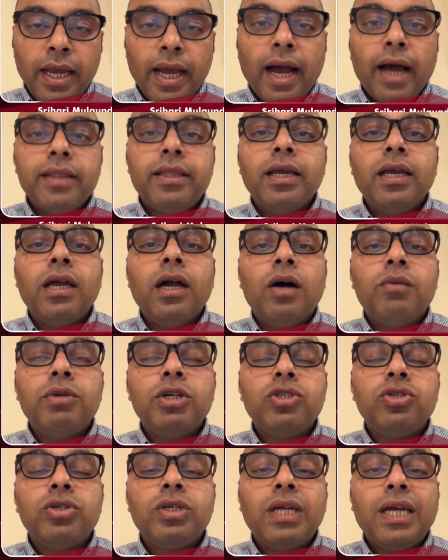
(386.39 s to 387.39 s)
I think government
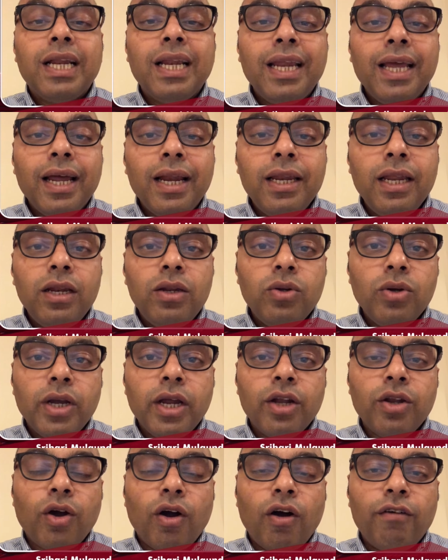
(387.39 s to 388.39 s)
should clearly look
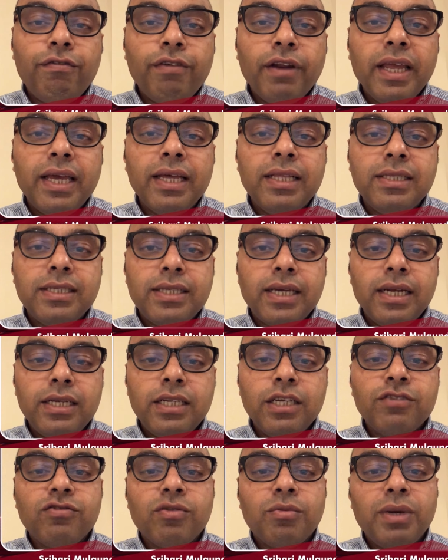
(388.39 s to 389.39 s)
at offering
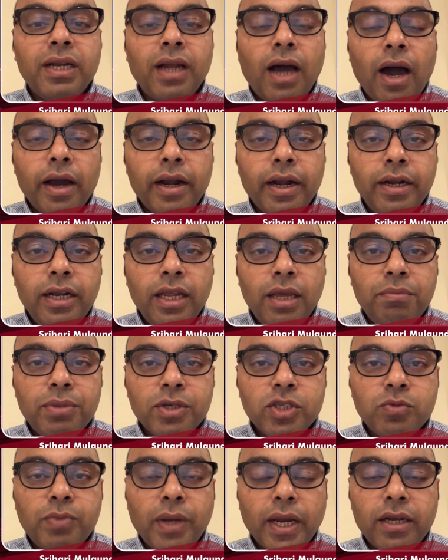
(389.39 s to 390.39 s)
incentives from an R&D
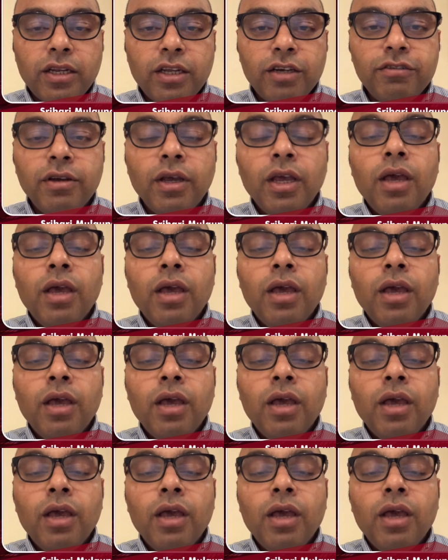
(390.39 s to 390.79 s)
perspective,